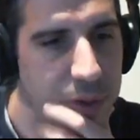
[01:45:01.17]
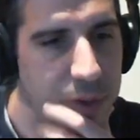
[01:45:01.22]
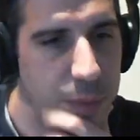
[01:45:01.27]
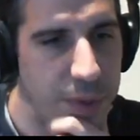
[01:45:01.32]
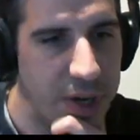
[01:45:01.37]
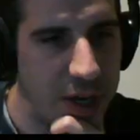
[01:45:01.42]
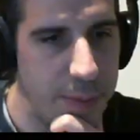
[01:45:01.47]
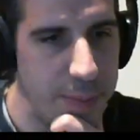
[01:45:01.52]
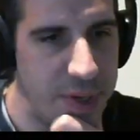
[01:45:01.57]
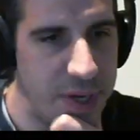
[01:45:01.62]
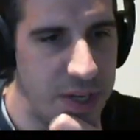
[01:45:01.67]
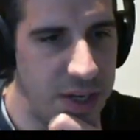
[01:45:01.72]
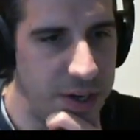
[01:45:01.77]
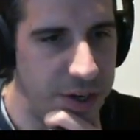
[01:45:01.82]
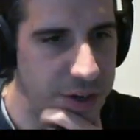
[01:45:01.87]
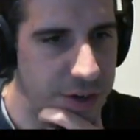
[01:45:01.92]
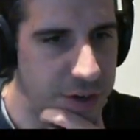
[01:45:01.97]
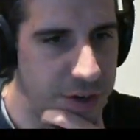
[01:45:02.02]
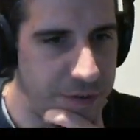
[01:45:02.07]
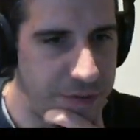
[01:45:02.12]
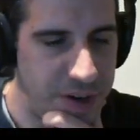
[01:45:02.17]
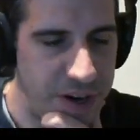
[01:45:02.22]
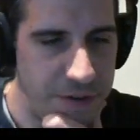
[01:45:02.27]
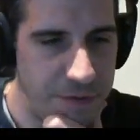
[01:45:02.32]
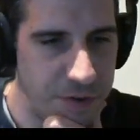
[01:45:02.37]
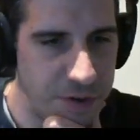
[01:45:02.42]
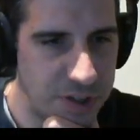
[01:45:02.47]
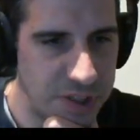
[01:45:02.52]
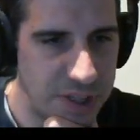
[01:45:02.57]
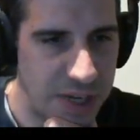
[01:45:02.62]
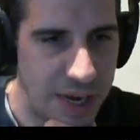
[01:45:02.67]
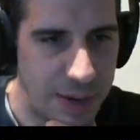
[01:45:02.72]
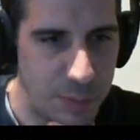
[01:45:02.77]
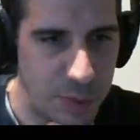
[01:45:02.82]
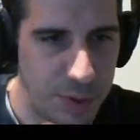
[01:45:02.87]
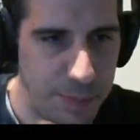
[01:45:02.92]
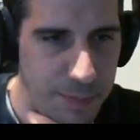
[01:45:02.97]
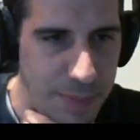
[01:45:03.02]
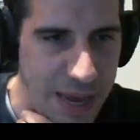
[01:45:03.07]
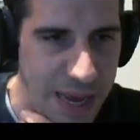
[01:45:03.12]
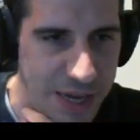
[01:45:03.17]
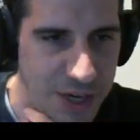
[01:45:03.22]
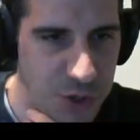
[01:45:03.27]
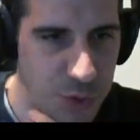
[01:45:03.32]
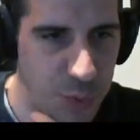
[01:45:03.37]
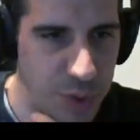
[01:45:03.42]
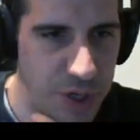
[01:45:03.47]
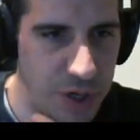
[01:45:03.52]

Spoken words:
We come in here, the very first time we match, we